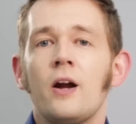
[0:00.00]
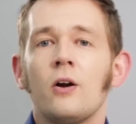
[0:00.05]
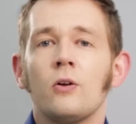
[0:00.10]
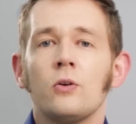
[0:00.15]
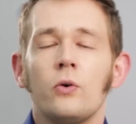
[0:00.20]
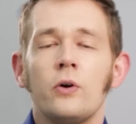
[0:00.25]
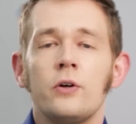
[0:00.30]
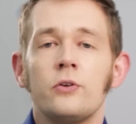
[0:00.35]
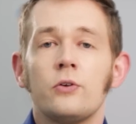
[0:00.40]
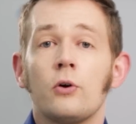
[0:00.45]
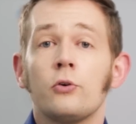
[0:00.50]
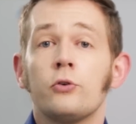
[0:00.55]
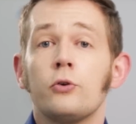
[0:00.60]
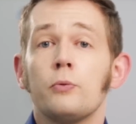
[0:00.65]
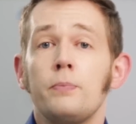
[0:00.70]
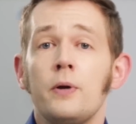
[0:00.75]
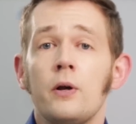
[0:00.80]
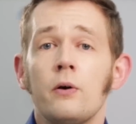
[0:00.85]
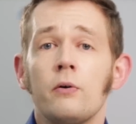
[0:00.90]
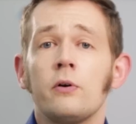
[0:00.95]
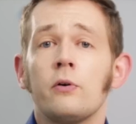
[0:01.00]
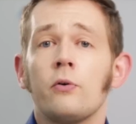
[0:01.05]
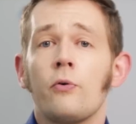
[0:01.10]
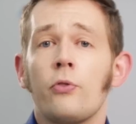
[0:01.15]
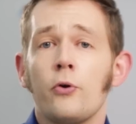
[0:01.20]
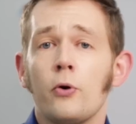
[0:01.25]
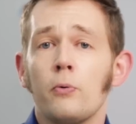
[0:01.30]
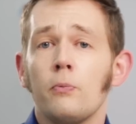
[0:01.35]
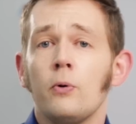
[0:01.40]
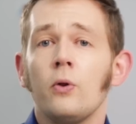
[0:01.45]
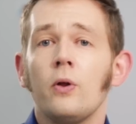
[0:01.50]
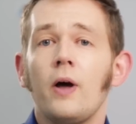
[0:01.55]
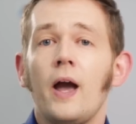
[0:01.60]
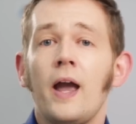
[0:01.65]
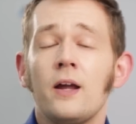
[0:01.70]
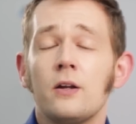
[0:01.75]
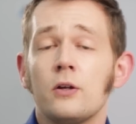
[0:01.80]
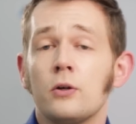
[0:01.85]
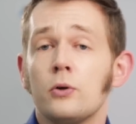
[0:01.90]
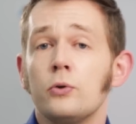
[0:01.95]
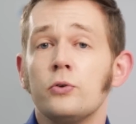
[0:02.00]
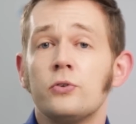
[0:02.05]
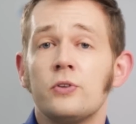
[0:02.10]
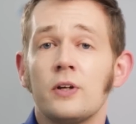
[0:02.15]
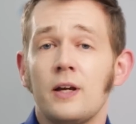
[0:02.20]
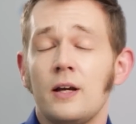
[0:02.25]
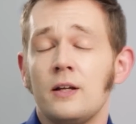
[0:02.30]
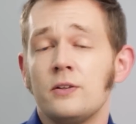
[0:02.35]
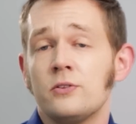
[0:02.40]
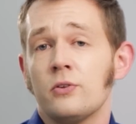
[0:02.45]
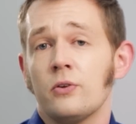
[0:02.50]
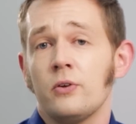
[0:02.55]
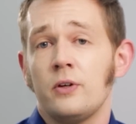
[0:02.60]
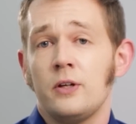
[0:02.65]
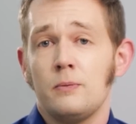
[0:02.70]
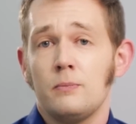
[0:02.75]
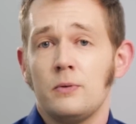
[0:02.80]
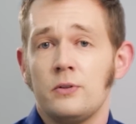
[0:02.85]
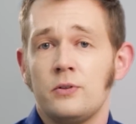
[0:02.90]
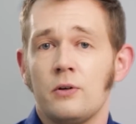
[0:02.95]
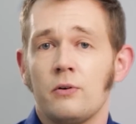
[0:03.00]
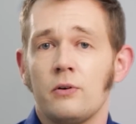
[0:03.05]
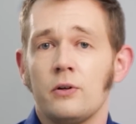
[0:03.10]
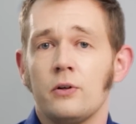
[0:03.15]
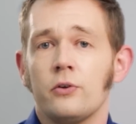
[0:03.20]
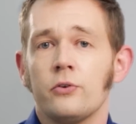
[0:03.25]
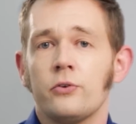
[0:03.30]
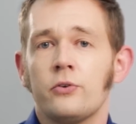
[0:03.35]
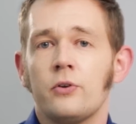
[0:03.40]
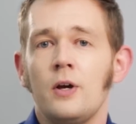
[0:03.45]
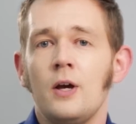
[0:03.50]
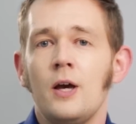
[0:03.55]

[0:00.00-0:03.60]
Airloys are superior thermal and acoustic insulating materials,